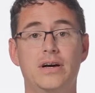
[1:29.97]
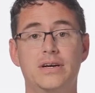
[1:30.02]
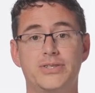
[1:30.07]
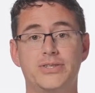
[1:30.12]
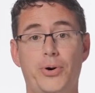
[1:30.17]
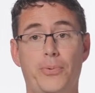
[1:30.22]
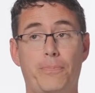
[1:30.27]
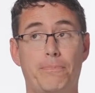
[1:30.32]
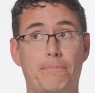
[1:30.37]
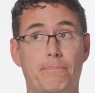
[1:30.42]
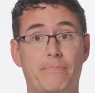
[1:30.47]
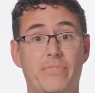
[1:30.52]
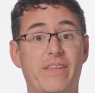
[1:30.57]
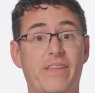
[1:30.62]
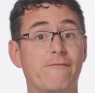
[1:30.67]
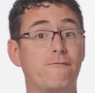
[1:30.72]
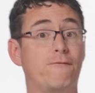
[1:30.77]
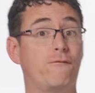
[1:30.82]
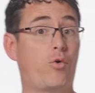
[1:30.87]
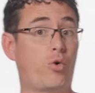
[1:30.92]
So,
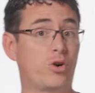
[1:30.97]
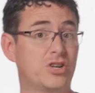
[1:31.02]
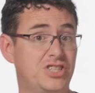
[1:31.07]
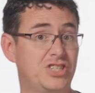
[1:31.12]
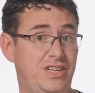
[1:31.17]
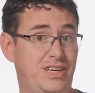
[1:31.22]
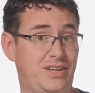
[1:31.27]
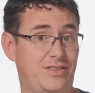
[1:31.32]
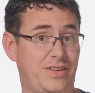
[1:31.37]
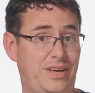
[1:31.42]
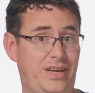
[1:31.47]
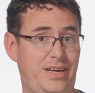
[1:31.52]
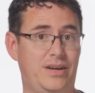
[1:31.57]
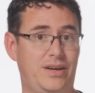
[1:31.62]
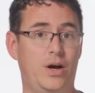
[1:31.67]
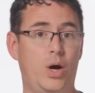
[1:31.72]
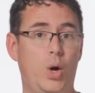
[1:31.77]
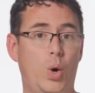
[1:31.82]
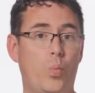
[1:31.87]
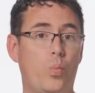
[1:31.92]
fortunately,
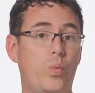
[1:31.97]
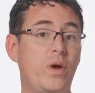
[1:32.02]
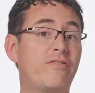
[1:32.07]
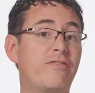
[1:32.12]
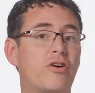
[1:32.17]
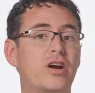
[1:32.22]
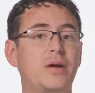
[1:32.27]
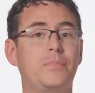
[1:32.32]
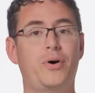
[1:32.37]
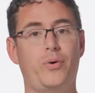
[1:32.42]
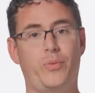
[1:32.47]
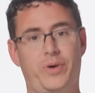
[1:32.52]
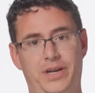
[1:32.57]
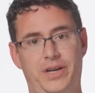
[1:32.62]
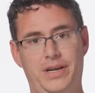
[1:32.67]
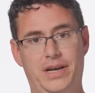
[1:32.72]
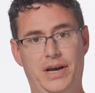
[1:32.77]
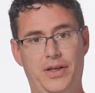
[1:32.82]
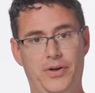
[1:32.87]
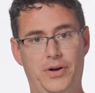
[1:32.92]
we've already put one
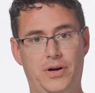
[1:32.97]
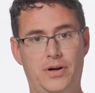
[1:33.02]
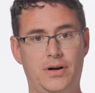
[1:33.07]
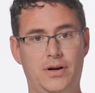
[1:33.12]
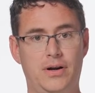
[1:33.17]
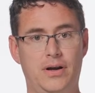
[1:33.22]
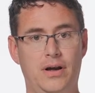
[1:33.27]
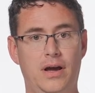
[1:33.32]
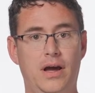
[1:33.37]
together.